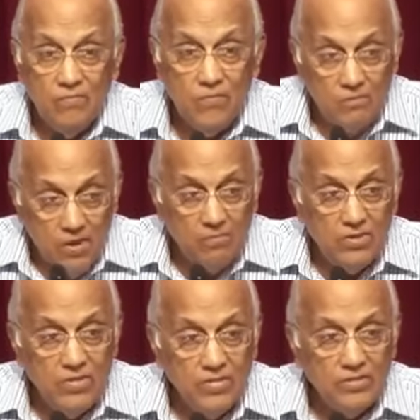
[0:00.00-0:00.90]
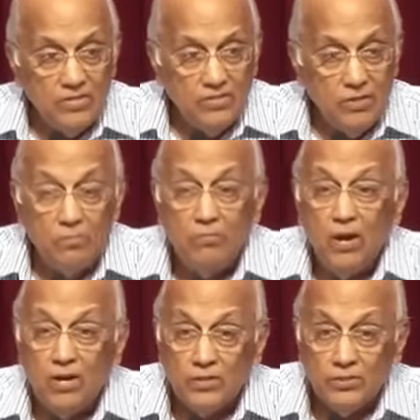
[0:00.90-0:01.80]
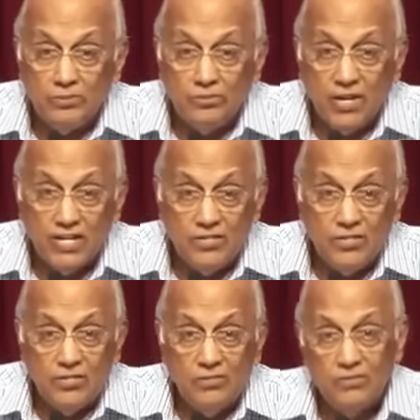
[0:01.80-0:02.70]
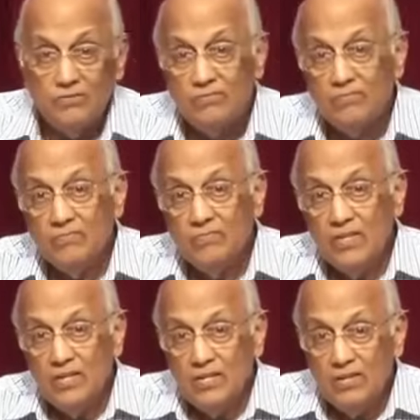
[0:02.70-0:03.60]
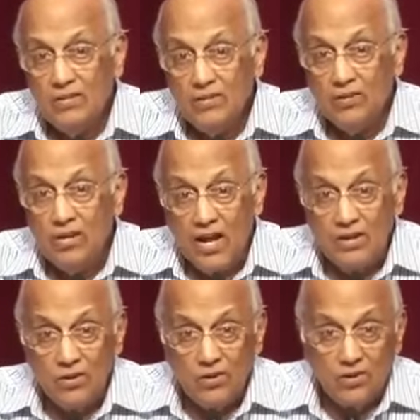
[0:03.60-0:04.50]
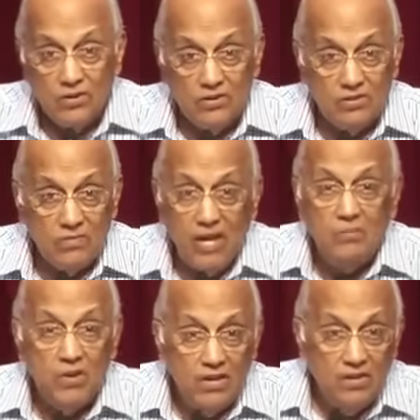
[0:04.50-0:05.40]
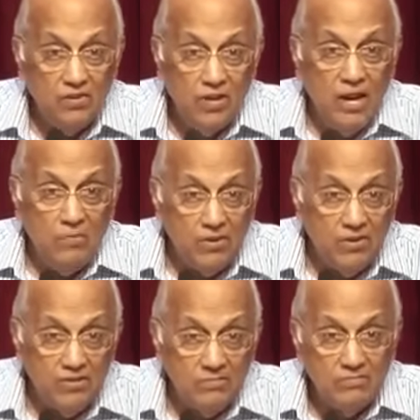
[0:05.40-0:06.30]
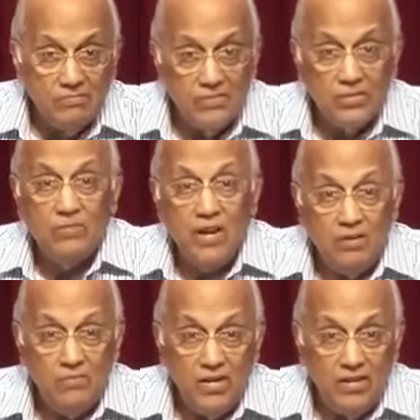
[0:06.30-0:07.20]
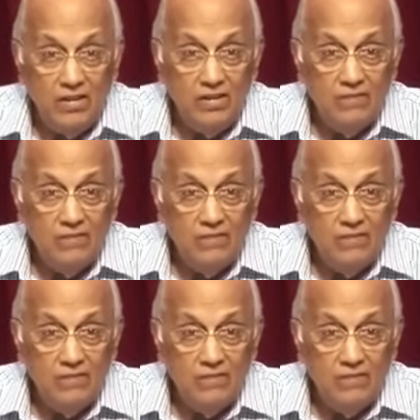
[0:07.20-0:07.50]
Remember this, your boss who threatens you, your landlord or anybody, your neighbor, some enemy.